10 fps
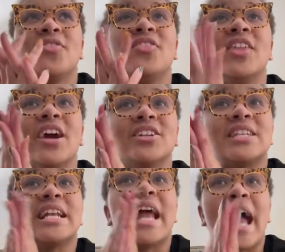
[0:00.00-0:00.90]
there's
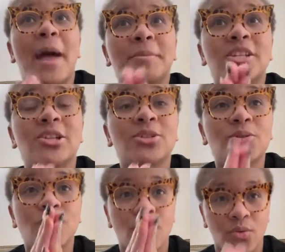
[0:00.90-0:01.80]
an
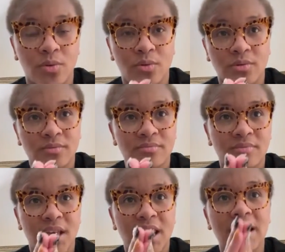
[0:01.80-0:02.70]
absolute rule
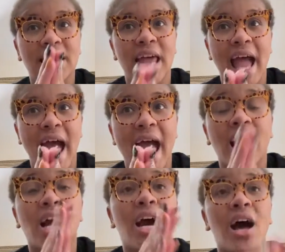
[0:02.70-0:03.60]
that
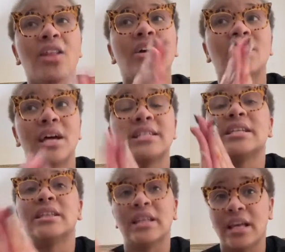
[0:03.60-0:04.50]
color
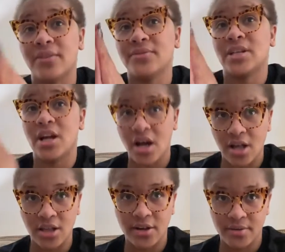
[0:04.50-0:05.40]
doesn't lift
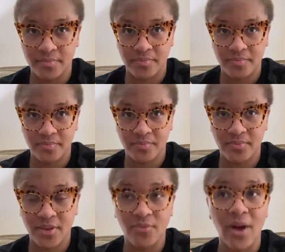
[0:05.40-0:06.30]
color,
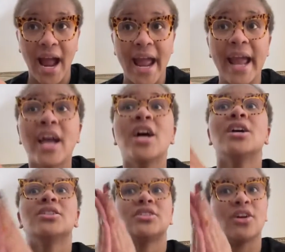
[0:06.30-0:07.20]
right?
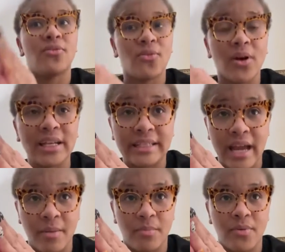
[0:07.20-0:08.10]
So for
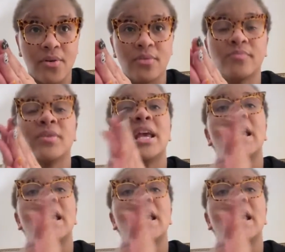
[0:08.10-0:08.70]
example,